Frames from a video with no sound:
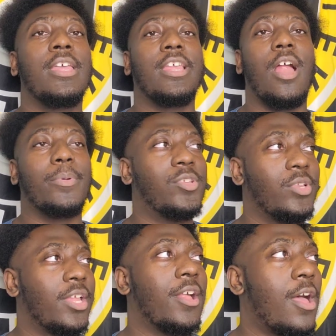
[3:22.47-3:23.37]
any
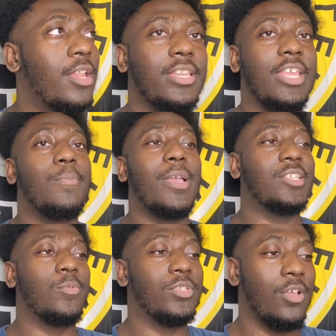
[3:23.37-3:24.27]
opportunity at all, and then he
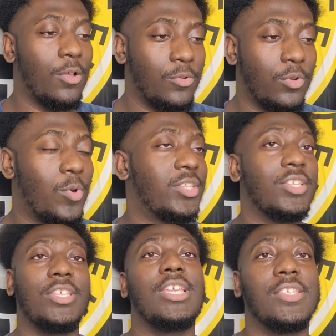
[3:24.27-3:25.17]
basically was gone the rest of the
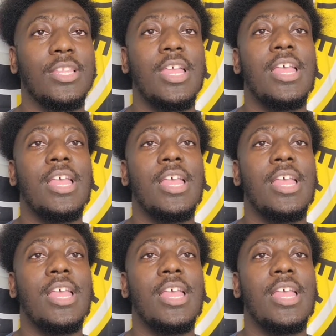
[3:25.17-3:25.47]
season.